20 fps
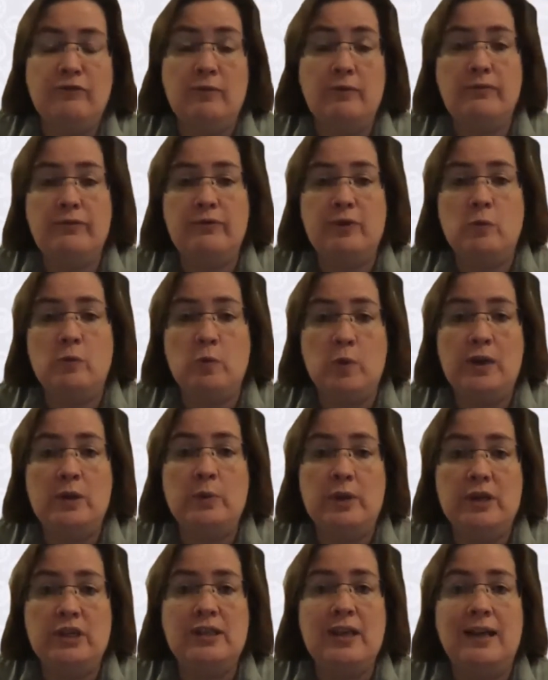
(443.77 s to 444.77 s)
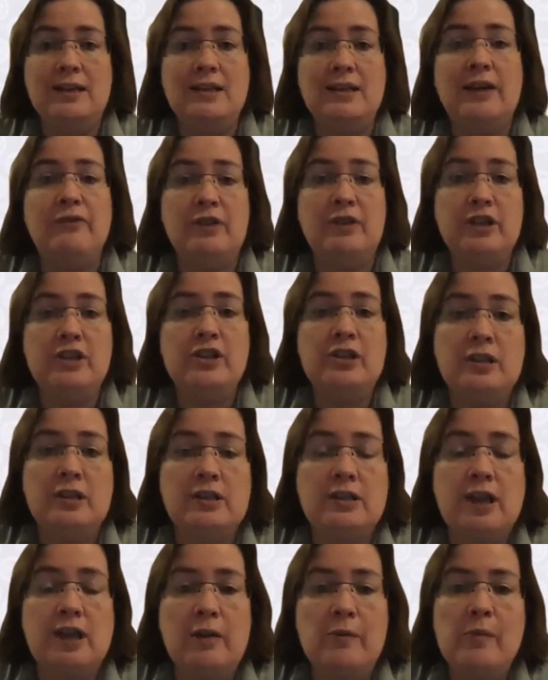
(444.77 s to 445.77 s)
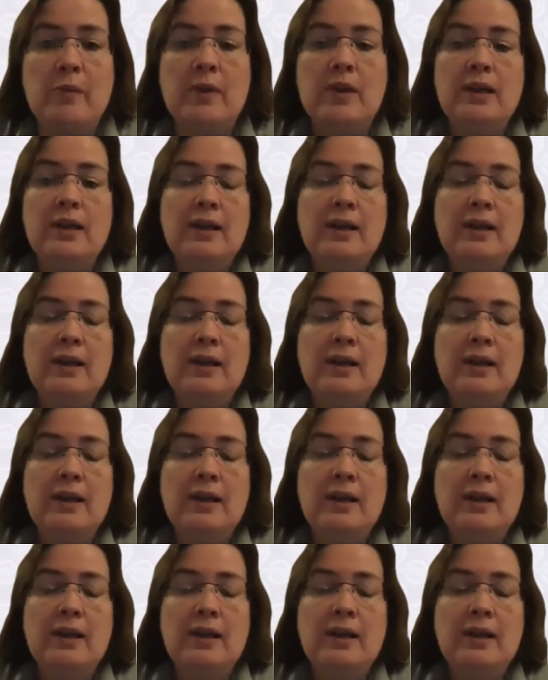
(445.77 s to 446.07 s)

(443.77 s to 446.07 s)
from which that definition has come.